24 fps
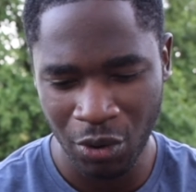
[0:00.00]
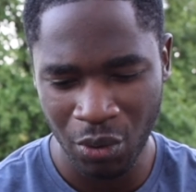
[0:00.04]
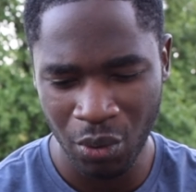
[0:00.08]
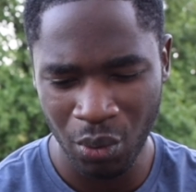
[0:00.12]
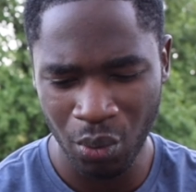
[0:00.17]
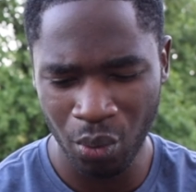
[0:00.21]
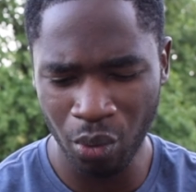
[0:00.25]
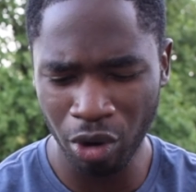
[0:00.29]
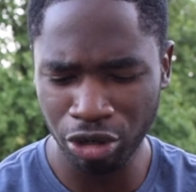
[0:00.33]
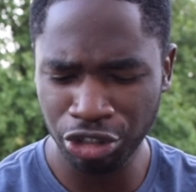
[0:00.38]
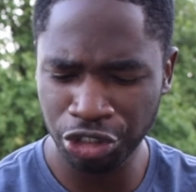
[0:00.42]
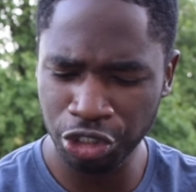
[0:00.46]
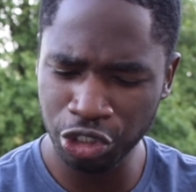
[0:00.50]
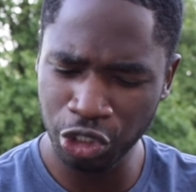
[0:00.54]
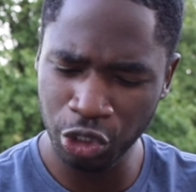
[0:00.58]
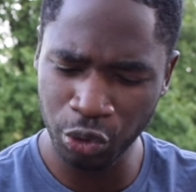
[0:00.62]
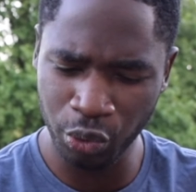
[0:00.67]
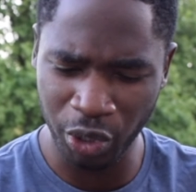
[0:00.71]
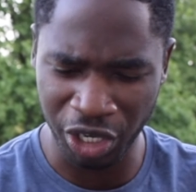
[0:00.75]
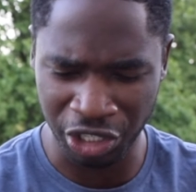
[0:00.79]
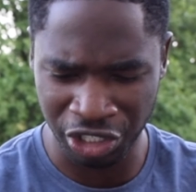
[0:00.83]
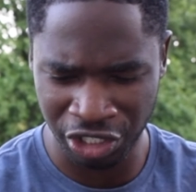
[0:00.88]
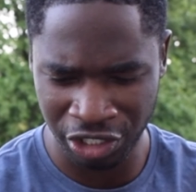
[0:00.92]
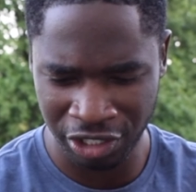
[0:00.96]
'What do you
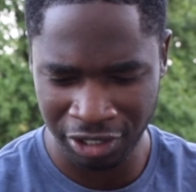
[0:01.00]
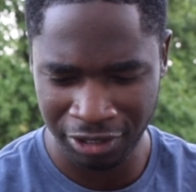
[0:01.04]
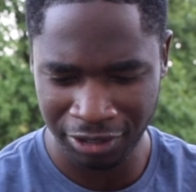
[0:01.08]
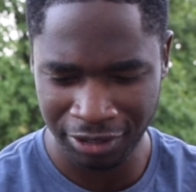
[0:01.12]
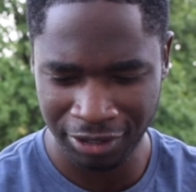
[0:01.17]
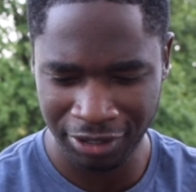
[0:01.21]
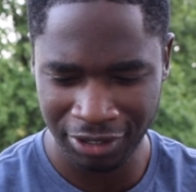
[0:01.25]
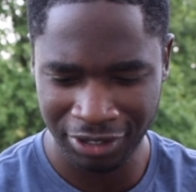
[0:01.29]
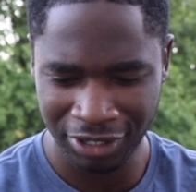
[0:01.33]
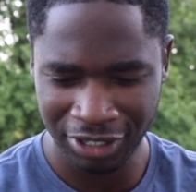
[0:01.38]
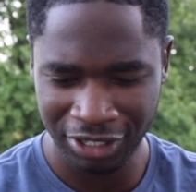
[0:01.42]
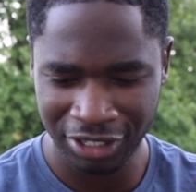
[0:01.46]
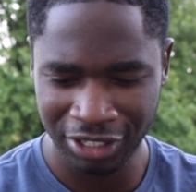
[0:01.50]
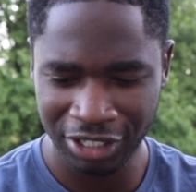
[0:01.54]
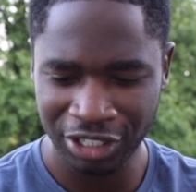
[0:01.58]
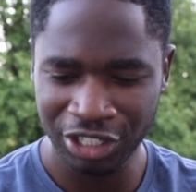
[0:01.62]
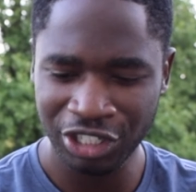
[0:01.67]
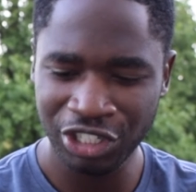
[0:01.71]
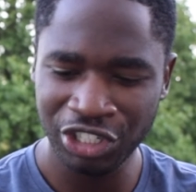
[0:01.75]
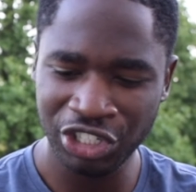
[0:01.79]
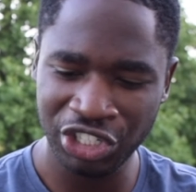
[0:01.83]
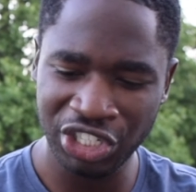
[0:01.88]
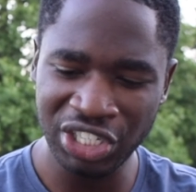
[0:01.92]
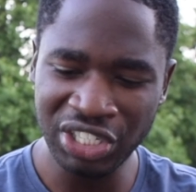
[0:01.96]
wish?'
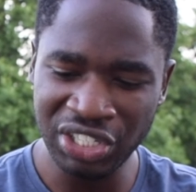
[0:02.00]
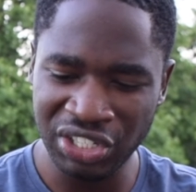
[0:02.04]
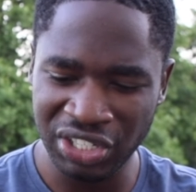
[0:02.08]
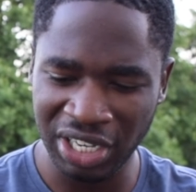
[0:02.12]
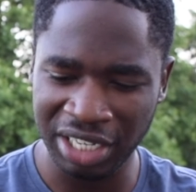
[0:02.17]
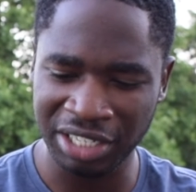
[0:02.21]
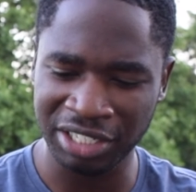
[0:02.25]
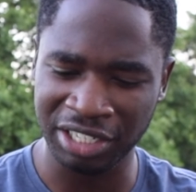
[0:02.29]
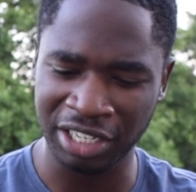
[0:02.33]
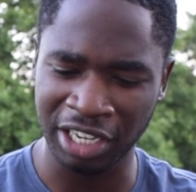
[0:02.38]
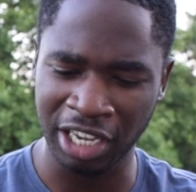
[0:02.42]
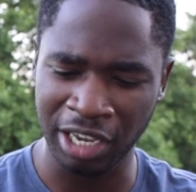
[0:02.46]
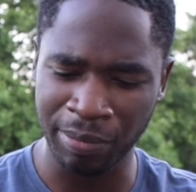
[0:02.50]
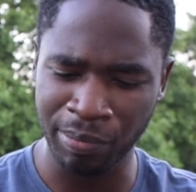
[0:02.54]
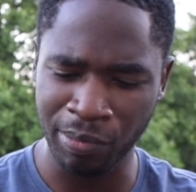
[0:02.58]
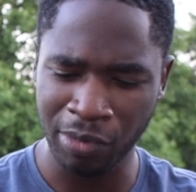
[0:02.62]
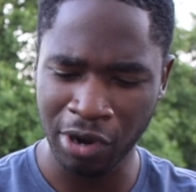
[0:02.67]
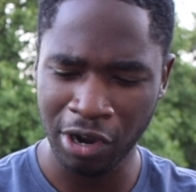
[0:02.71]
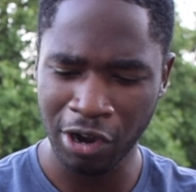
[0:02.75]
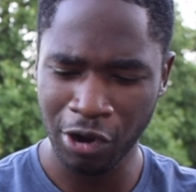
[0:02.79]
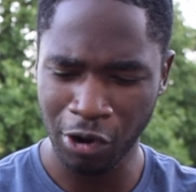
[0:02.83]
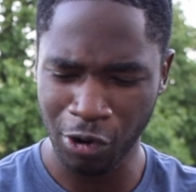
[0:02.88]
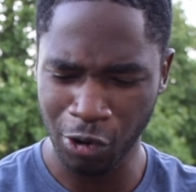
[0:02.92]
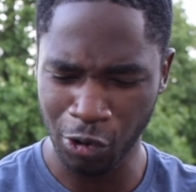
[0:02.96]
She said to him,
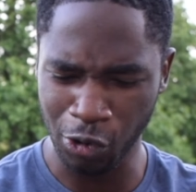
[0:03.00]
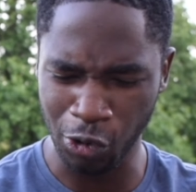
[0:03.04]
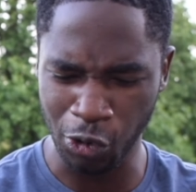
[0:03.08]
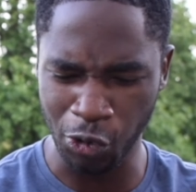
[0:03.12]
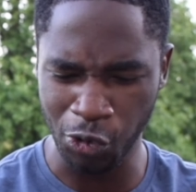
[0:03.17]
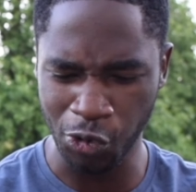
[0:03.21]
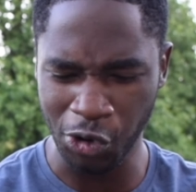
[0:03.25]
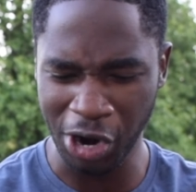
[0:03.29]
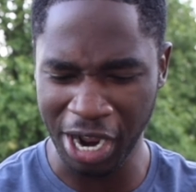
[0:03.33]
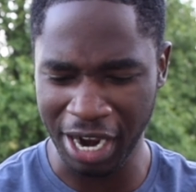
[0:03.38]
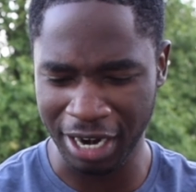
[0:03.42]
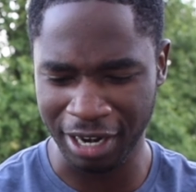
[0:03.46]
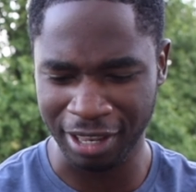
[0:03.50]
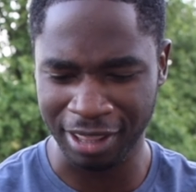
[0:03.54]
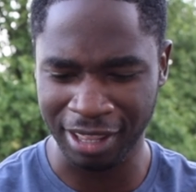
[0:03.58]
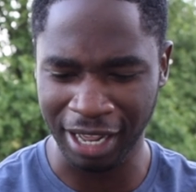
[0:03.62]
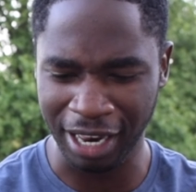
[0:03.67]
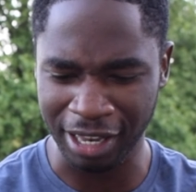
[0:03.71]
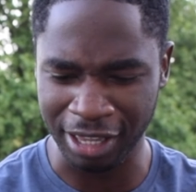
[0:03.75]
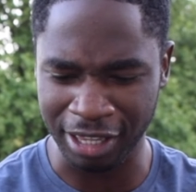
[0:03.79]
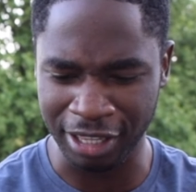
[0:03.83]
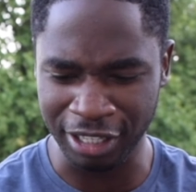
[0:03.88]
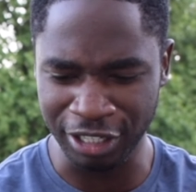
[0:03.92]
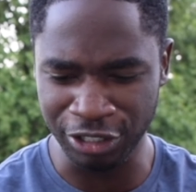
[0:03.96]
'Grant
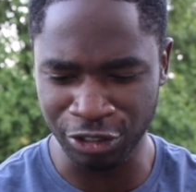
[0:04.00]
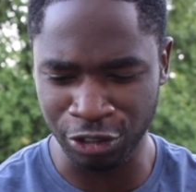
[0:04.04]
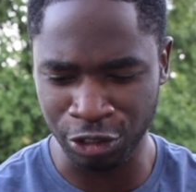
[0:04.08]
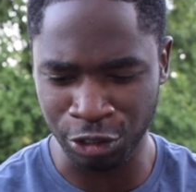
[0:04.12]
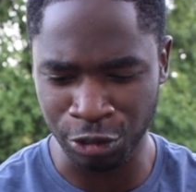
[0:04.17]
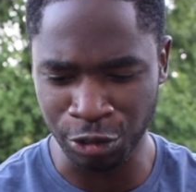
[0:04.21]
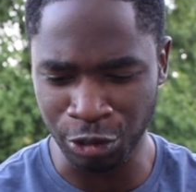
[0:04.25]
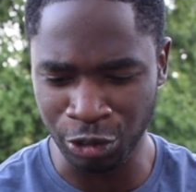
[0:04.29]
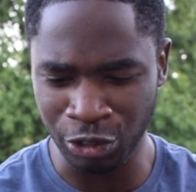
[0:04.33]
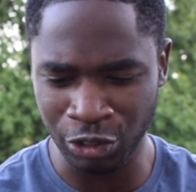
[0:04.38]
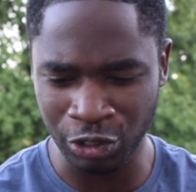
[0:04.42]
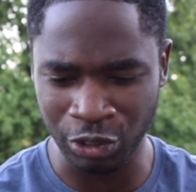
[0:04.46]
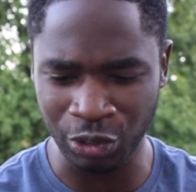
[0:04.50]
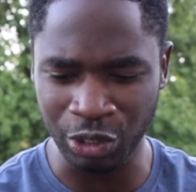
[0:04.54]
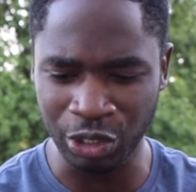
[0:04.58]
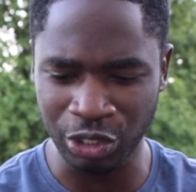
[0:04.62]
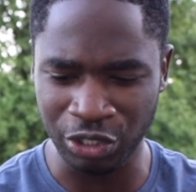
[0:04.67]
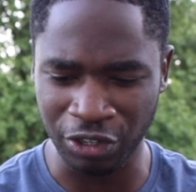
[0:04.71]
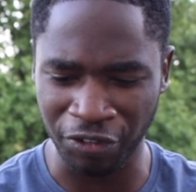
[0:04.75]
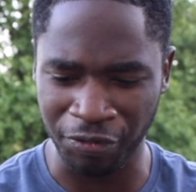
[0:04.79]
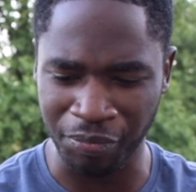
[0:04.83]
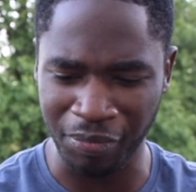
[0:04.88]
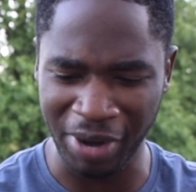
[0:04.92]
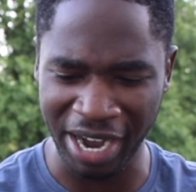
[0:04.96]
that these two sons
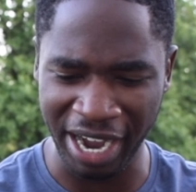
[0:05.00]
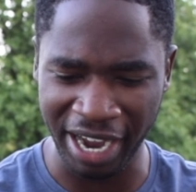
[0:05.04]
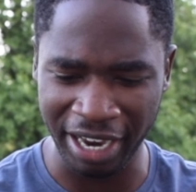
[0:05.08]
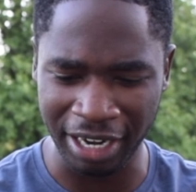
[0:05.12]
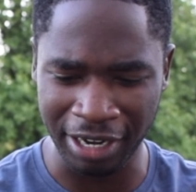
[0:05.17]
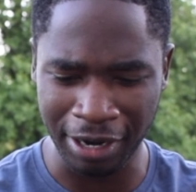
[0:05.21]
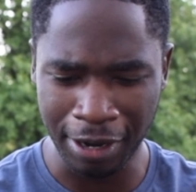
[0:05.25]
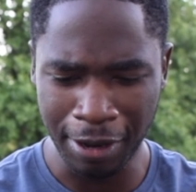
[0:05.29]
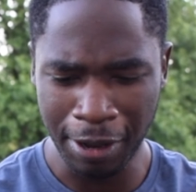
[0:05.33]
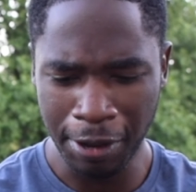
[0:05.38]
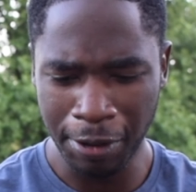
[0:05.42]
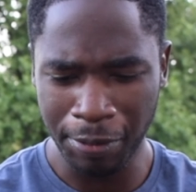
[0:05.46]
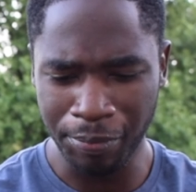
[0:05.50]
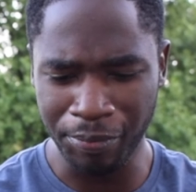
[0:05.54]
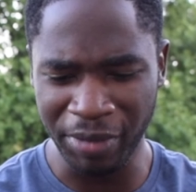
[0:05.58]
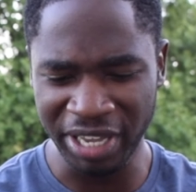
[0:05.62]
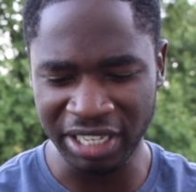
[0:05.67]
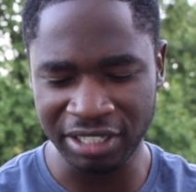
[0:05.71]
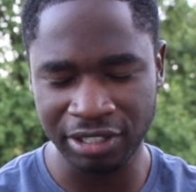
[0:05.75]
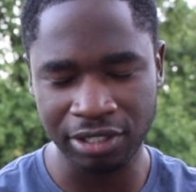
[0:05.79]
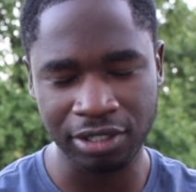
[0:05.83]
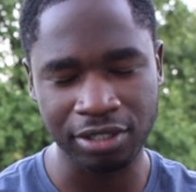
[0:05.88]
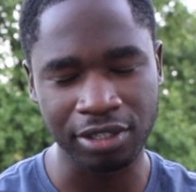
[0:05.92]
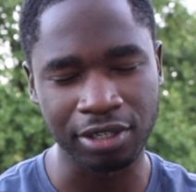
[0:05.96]
of mine may
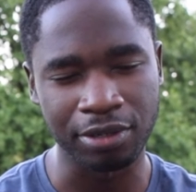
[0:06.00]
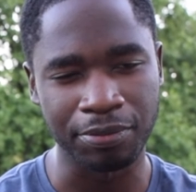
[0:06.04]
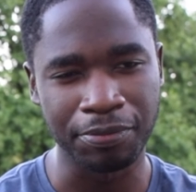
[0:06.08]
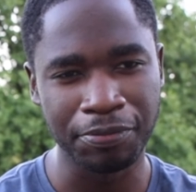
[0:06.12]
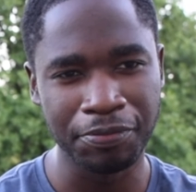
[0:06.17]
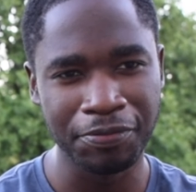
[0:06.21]
sit,